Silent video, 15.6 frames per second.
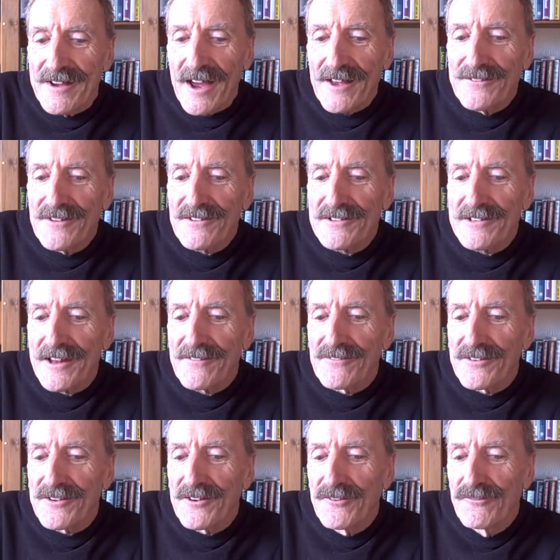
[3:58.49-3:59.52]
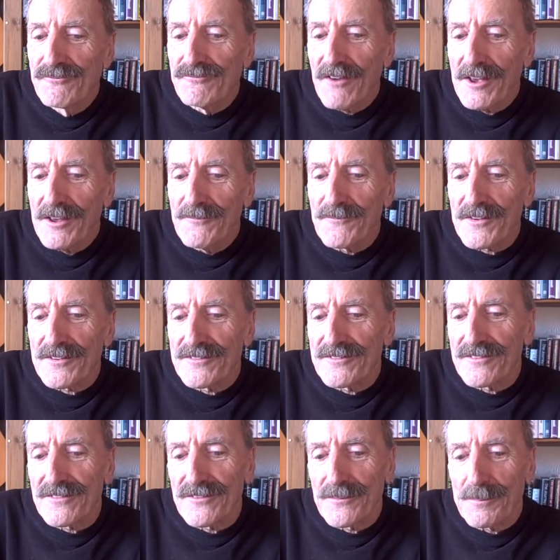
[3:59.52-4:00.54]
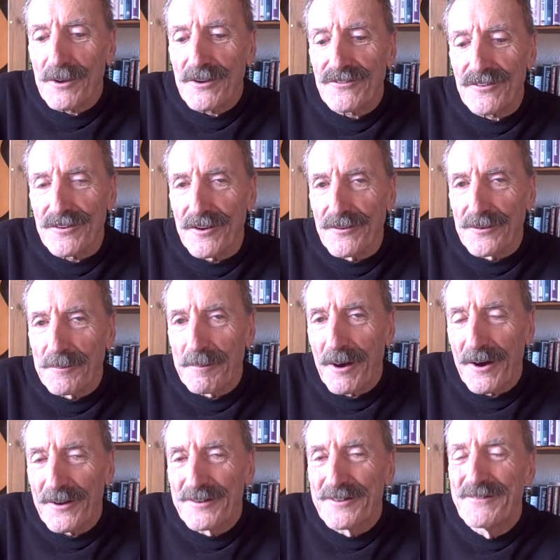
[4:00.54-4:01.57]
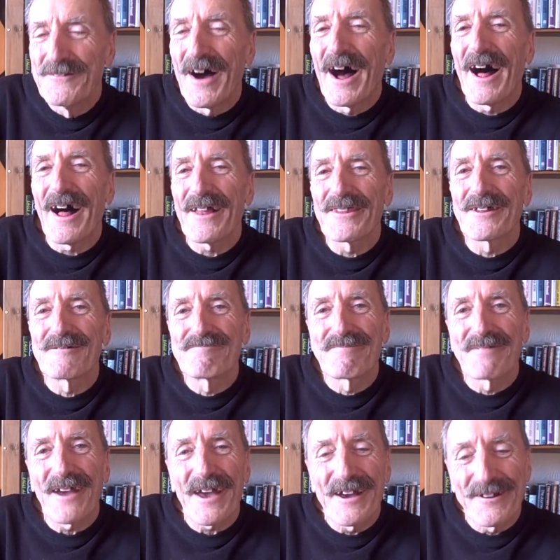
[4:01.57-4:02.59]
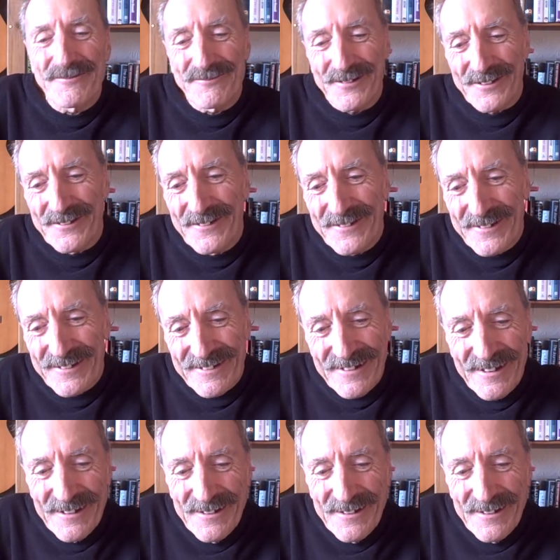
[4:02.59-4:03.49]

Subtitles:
and this led to the gravest suspicion on the part of other parents.